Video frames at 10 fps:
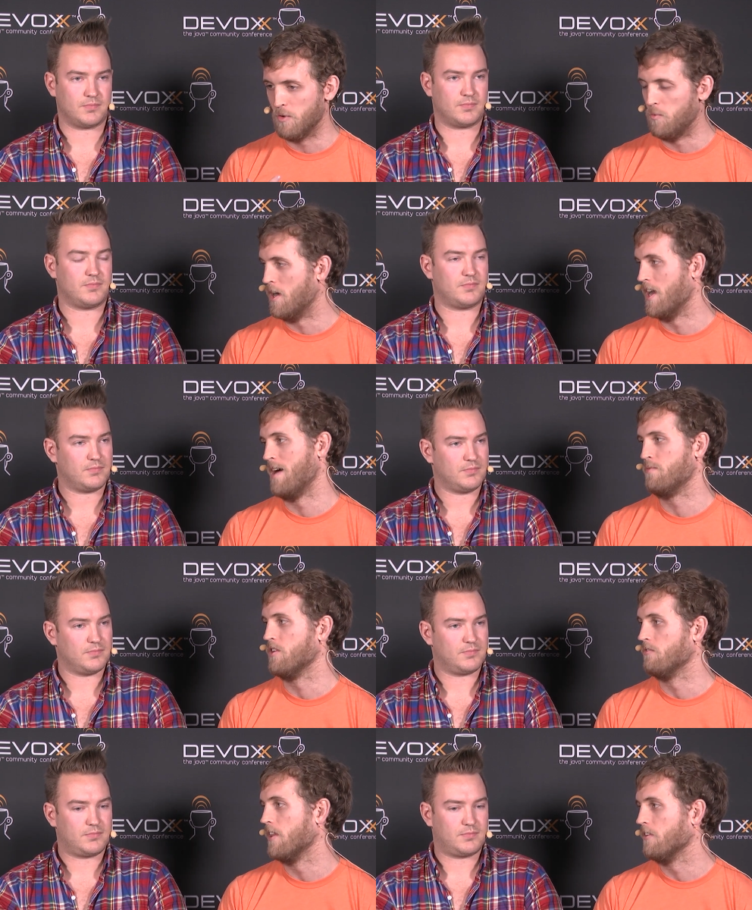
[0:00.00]
Speaker 1: one
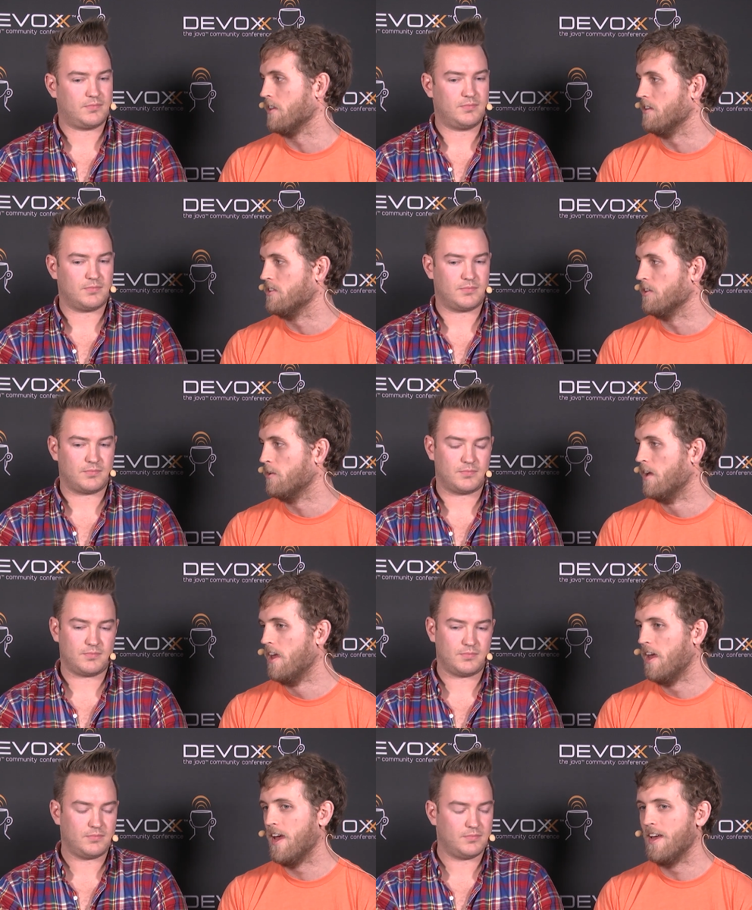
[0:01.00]
option rather than two.
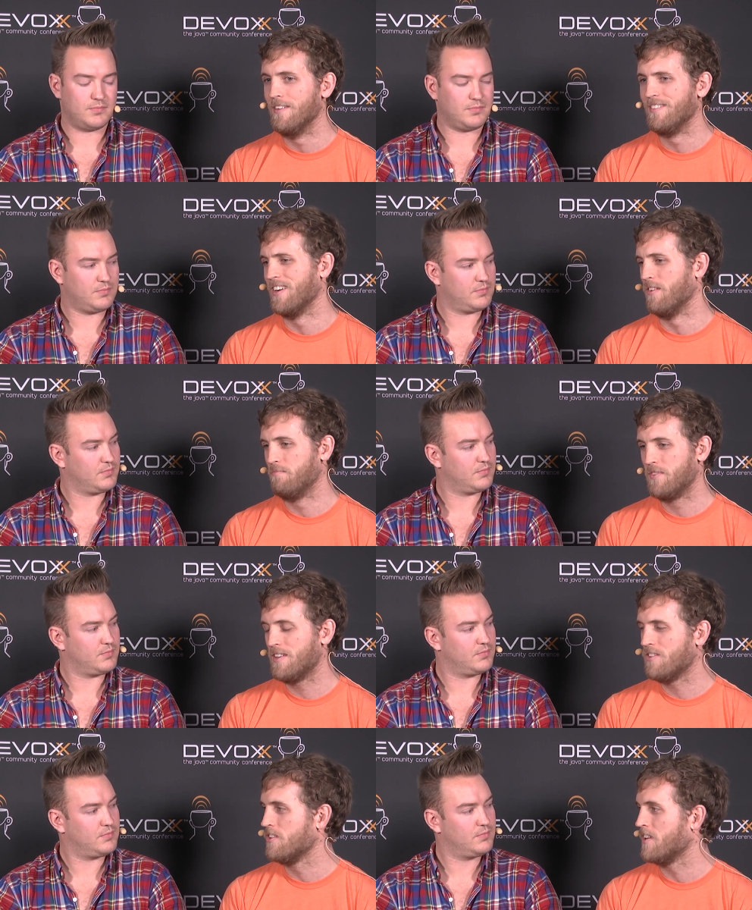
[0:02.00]
And you know
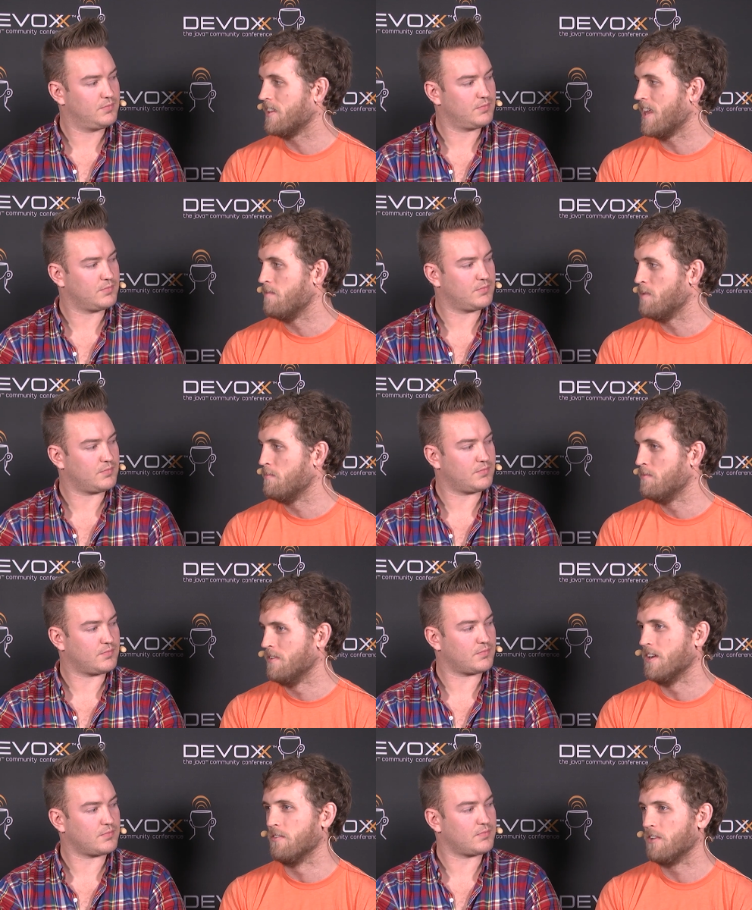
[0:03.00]
decisions like that people
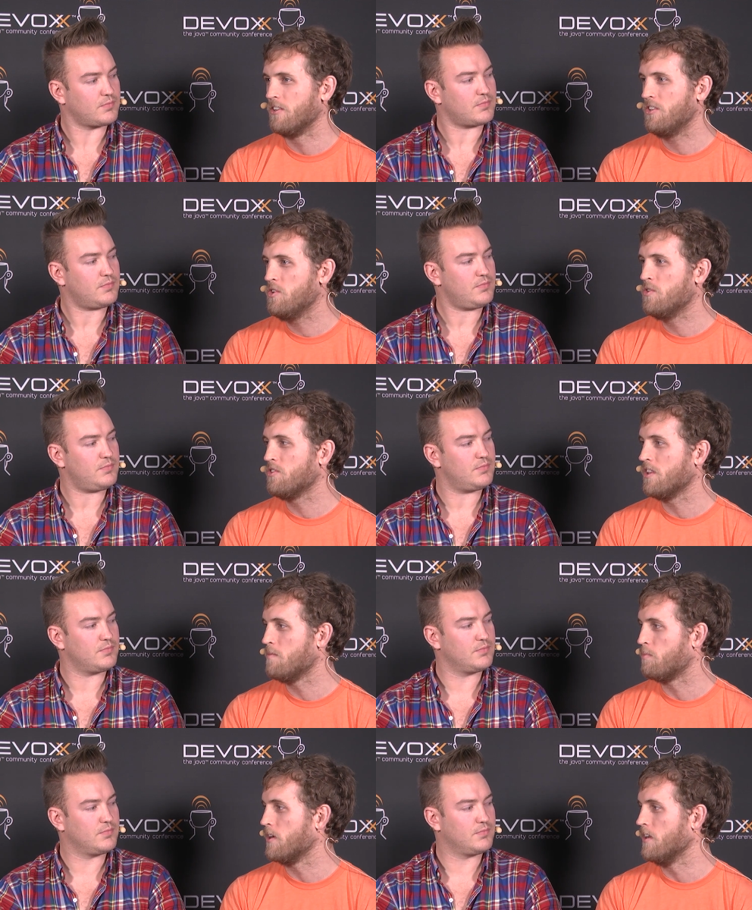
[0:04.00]
you know are
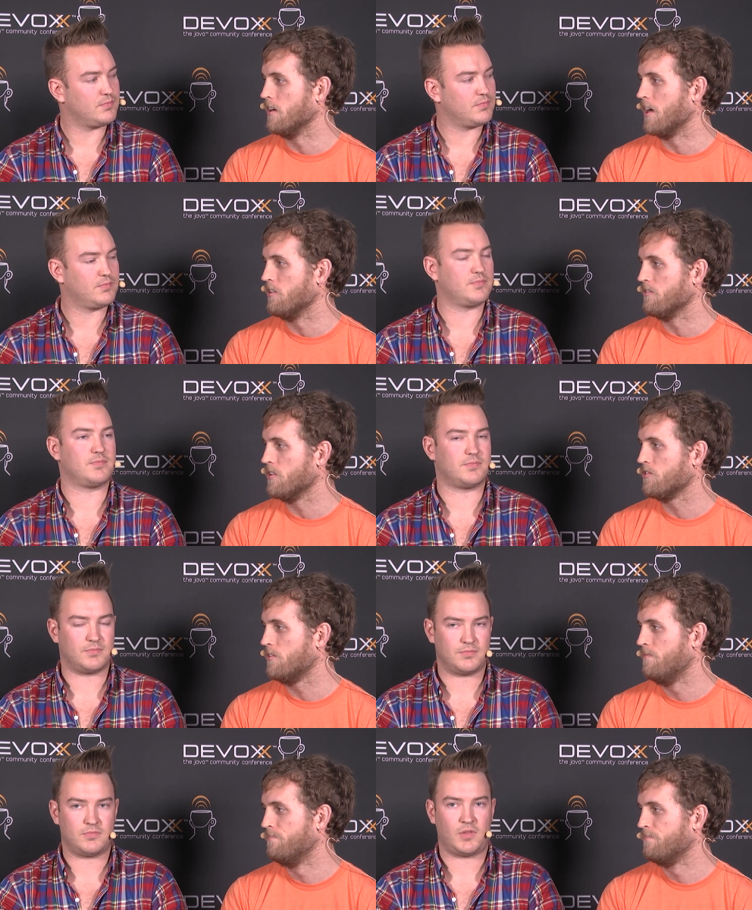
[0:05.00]
usually pretty
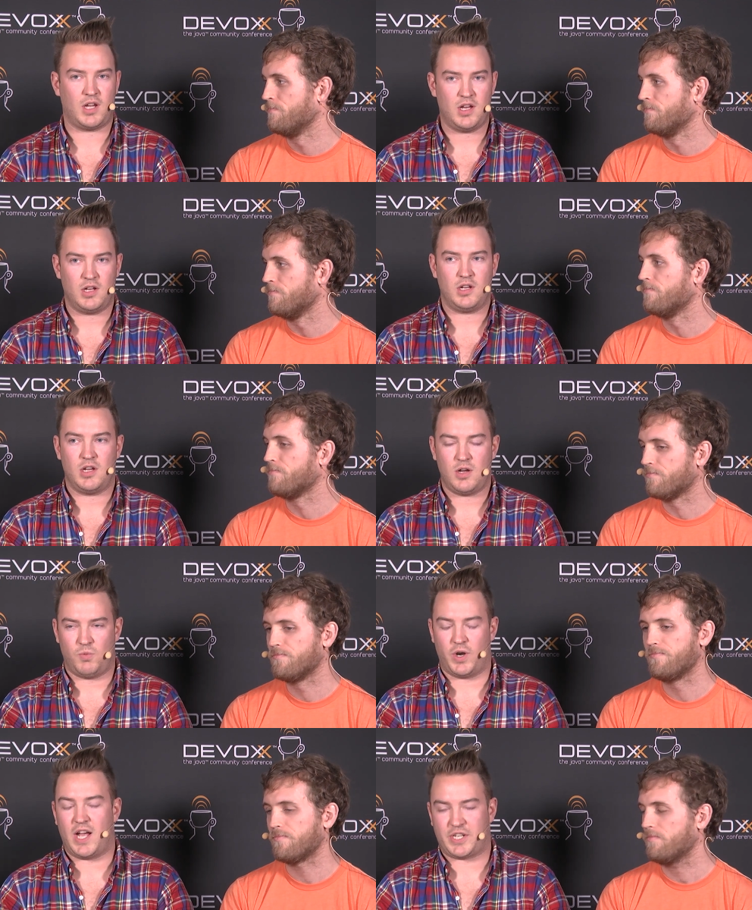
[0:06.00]
uncontroversial.
Speaker 2: Okay.
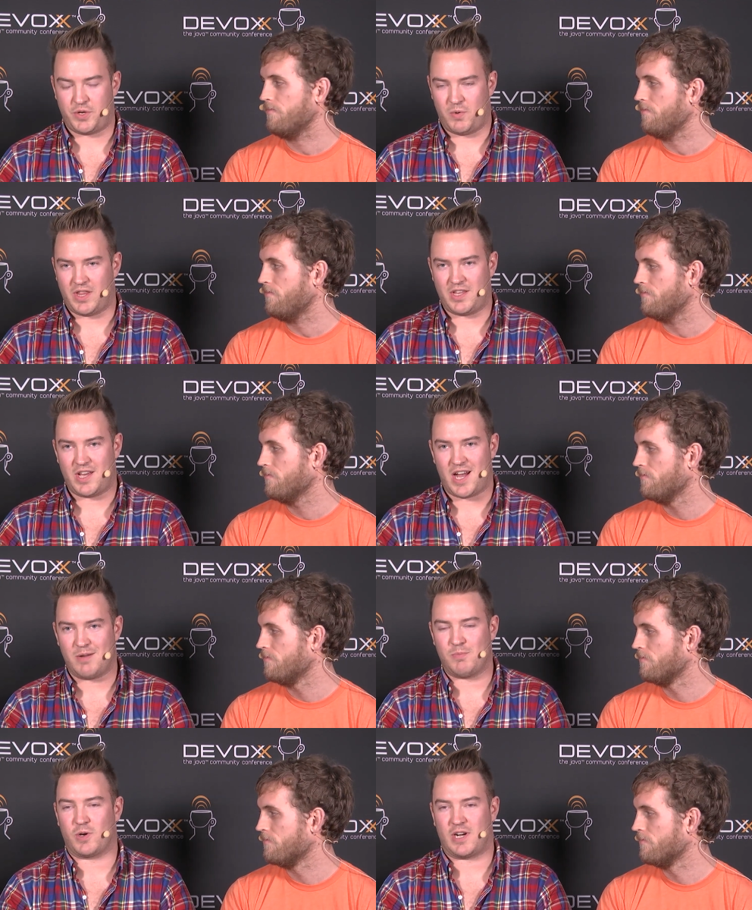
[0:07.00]
One actually one of the
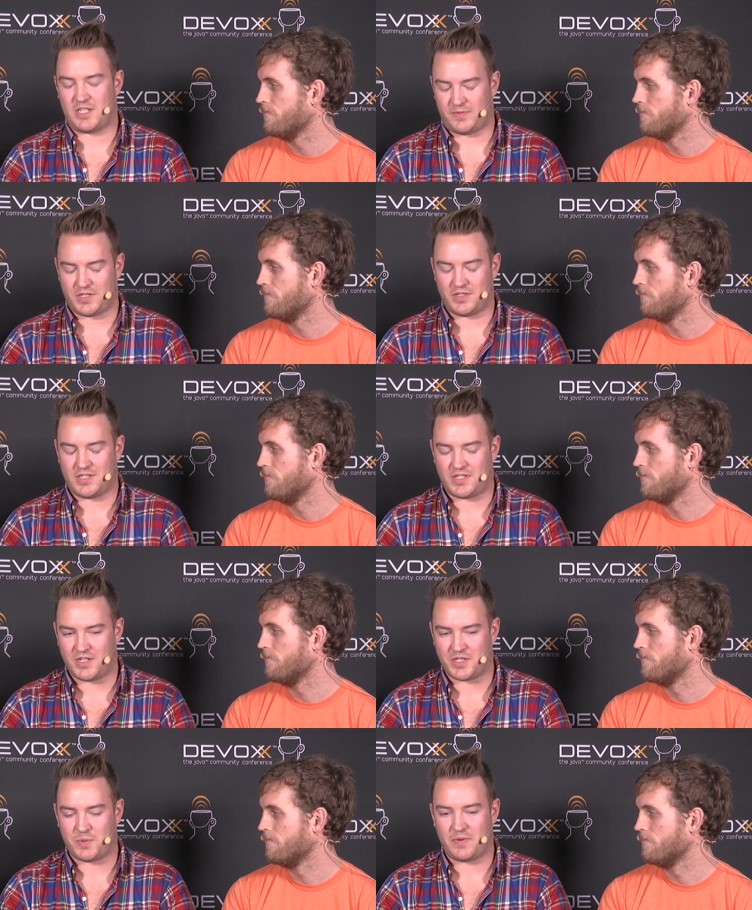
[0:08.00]
uh, more controversial
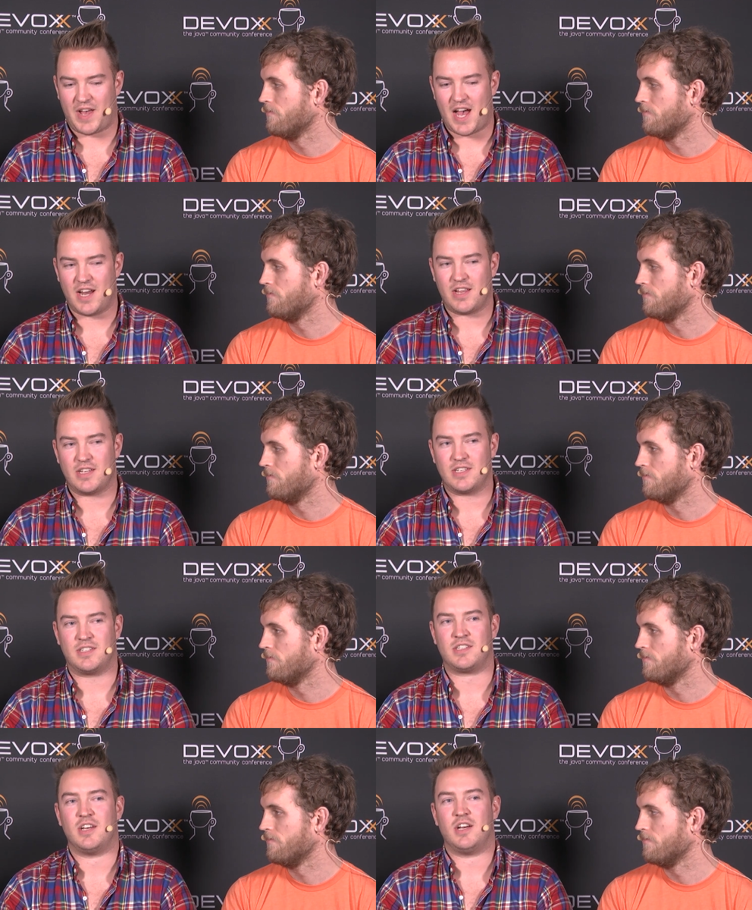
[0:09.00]
decisions we've had
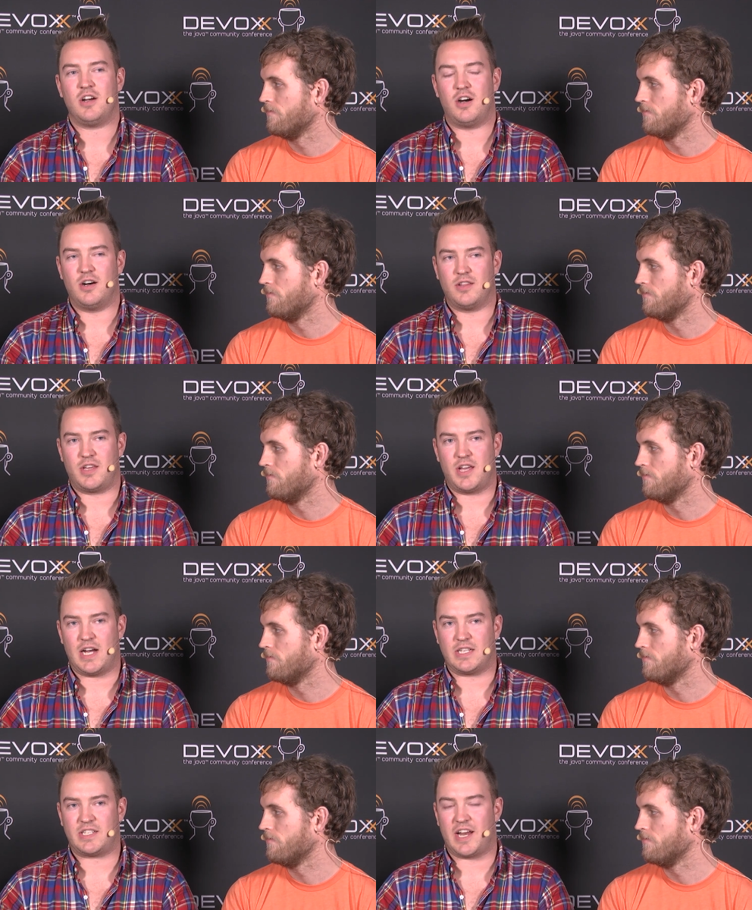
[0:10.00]
is all the
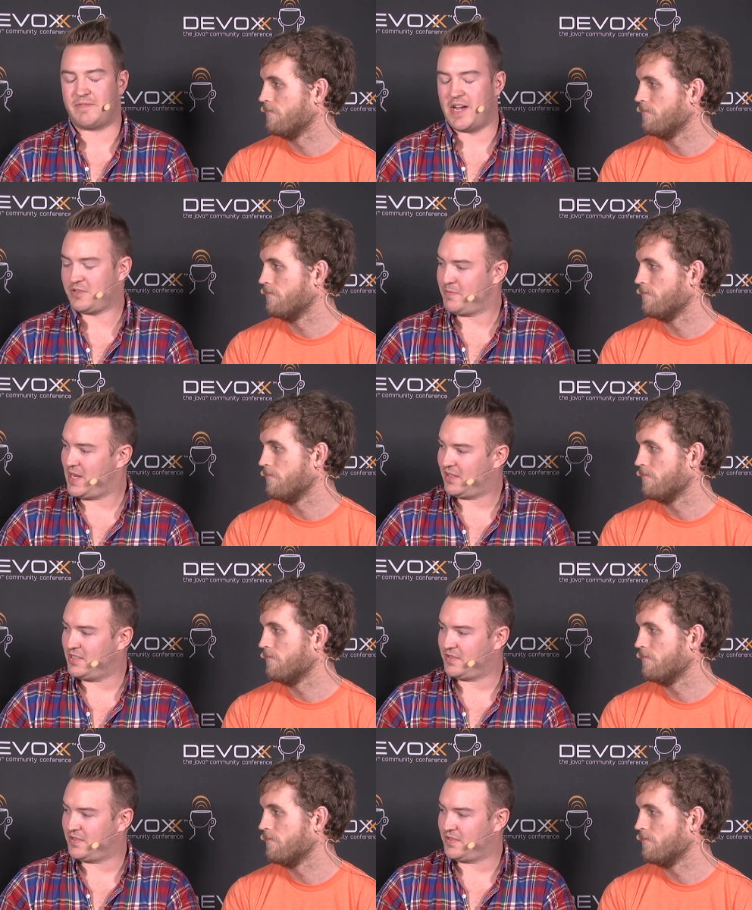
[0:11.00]
uh, static factory methods